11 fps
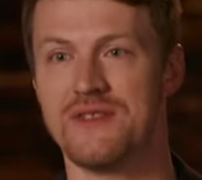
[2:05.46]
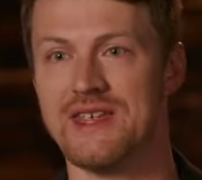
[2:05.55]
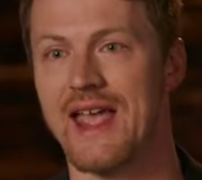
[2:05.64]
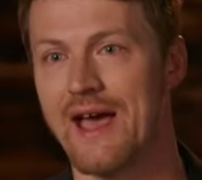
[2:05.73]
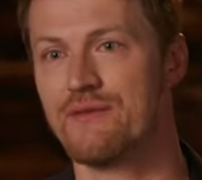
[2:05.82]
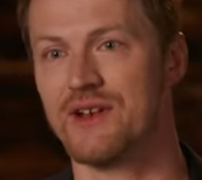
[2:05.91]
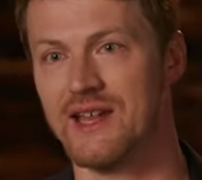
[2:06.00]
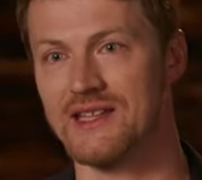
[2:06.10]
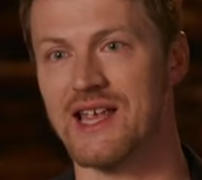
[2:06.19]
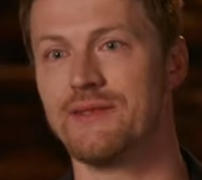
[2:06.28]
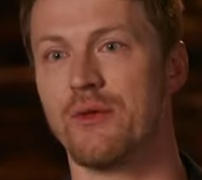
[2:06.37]
the
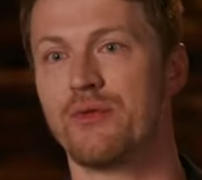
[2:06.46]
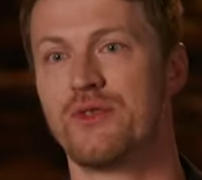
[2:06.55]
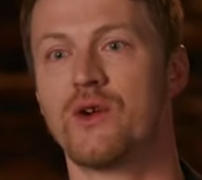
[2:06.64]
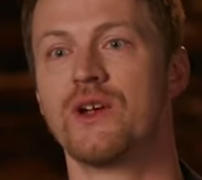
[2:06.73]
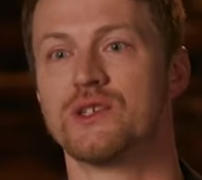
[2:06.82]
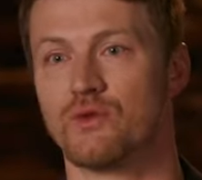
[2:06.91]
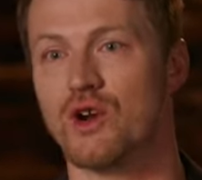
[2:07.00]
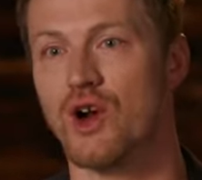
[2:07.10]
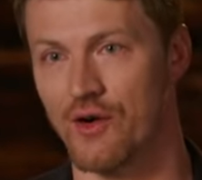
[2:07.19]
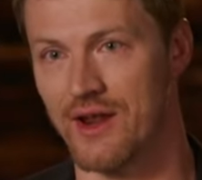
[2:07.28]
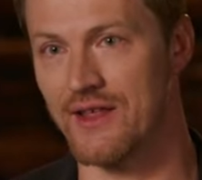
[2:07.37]
evidence and the theories
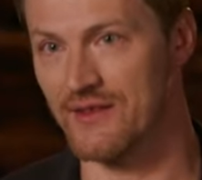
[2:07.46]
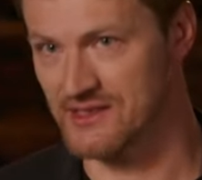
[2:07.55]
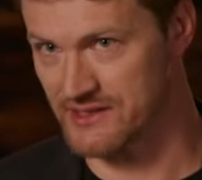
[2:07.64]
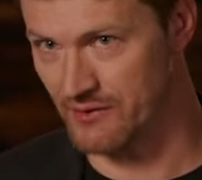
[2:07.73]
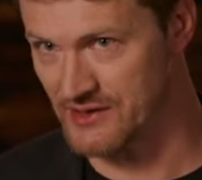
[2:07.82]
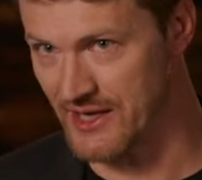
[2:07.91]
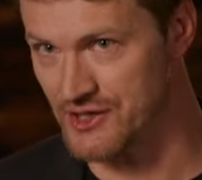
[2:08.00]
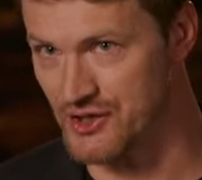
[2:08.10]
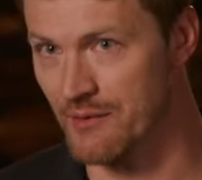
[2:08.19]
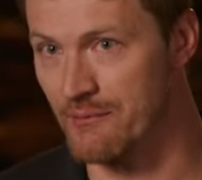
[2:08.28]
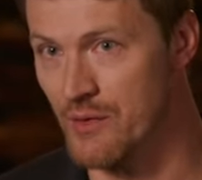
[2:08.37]
regarding the
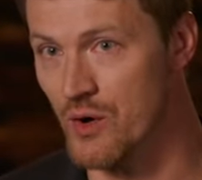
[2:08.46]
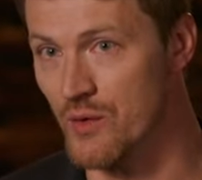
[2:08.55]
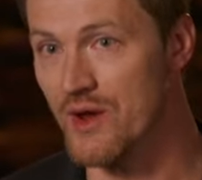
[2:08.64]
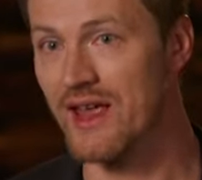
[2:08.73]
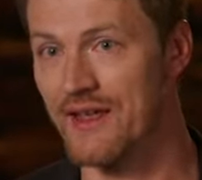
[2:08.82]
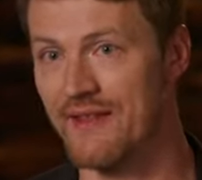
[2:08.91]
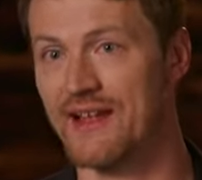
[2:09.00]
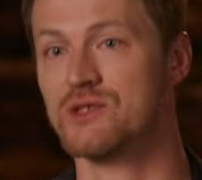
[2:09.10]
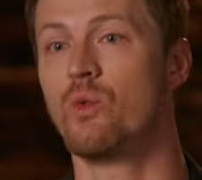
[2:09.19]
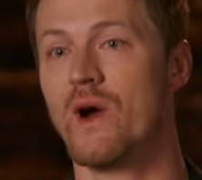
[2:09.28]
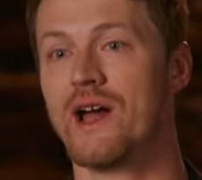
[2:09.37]
civilization of Mu. And
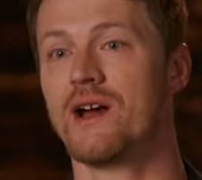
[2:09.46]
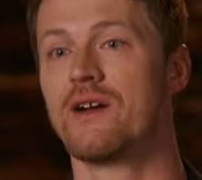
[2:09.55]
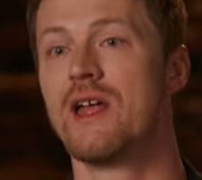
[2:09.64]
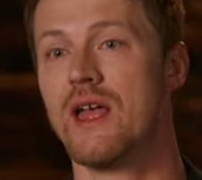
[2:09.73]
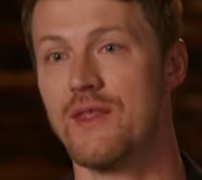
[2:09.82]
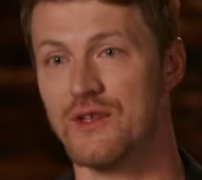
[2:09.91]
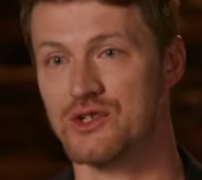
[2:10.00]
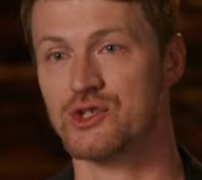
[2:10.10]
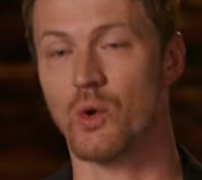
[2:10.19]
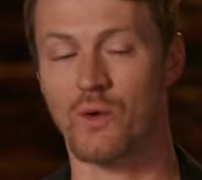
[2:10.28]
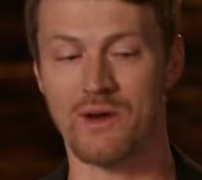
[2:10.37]
that's where the
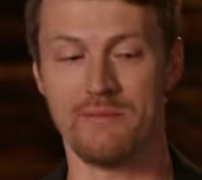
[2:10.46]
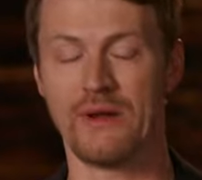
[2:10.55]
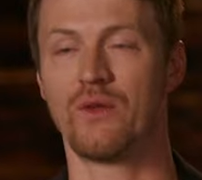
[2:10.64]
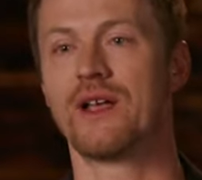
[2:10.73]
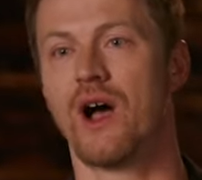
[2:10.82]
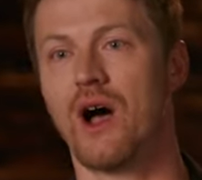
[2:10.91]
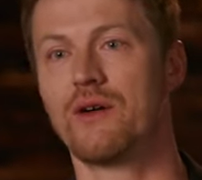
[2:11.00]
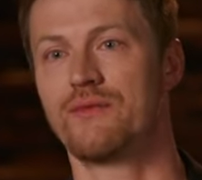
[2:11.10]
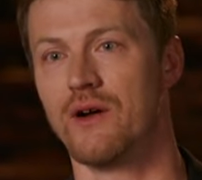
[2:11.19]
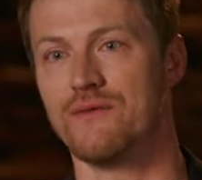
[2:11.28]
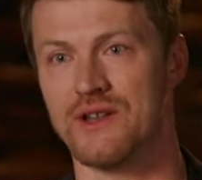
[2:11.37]
story building
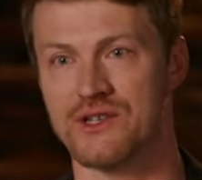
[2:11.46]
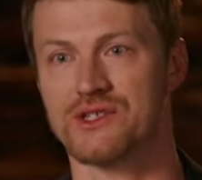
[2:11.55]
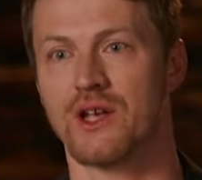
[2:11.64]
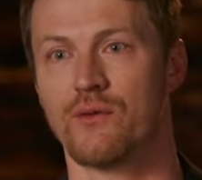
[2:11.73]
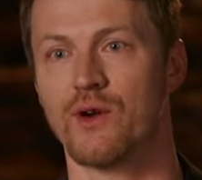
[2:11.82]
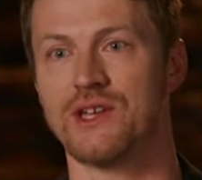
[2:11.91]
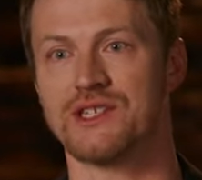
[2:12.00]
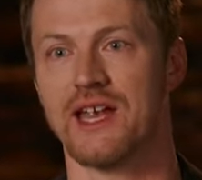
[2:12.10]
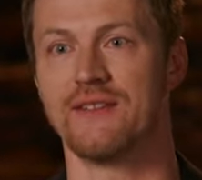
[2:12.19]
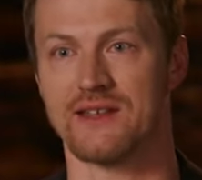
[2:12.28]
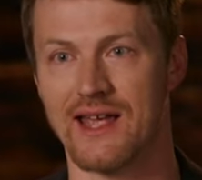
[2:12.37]
off of the discoveries
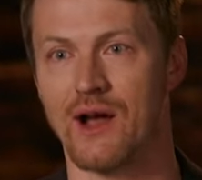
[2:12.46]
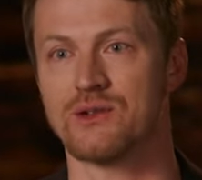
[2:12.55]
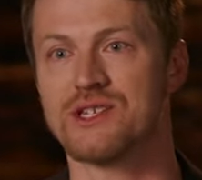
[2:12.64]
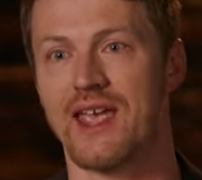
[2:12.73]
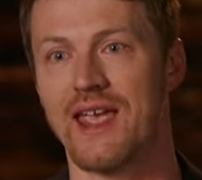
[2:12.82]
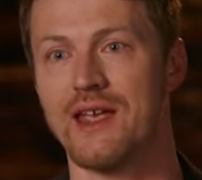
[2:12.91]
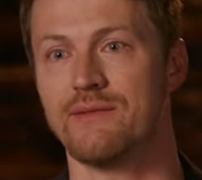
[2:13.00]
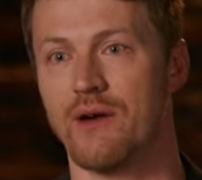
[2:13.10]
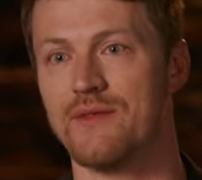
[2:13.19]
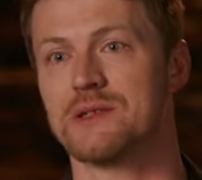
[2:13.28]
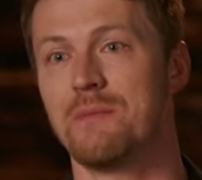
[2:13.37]
in the Taos Cave
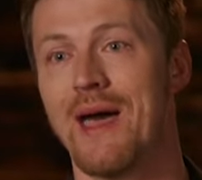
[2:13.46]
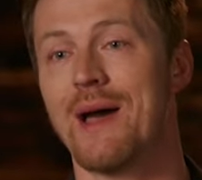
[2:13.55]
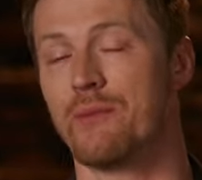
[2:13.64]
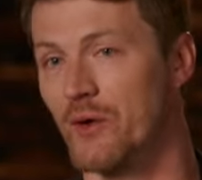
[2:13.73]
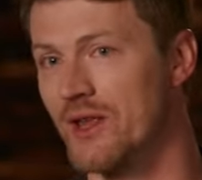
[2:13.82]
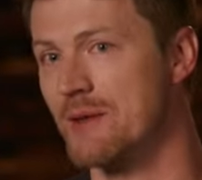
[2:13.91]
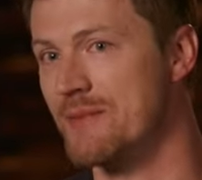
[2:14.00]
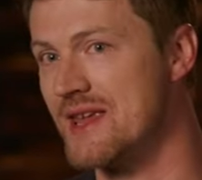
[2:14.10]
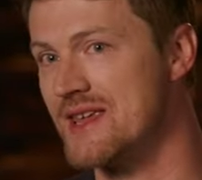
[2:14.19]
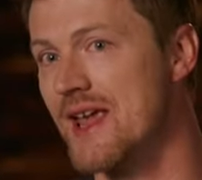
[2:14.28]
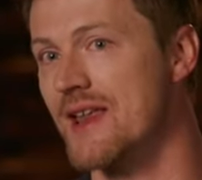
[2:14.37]
of this map really
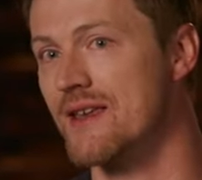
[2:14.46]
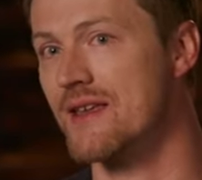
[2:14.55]
begin.